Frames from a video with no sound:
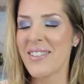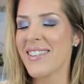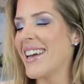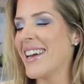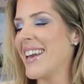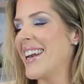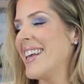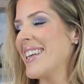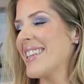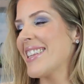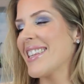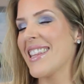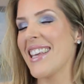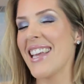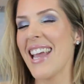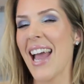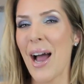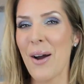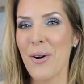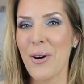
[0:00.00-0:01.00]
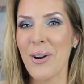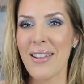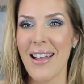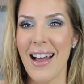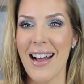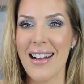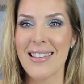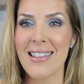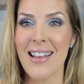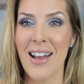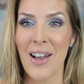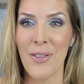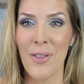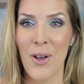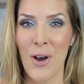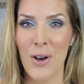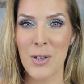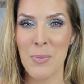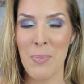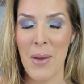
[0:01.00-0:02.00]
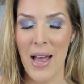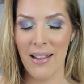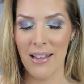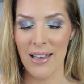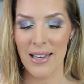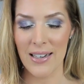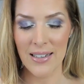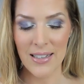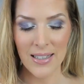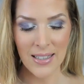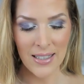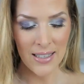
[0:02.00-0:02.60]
it's the Hourglass Unlocked Palette.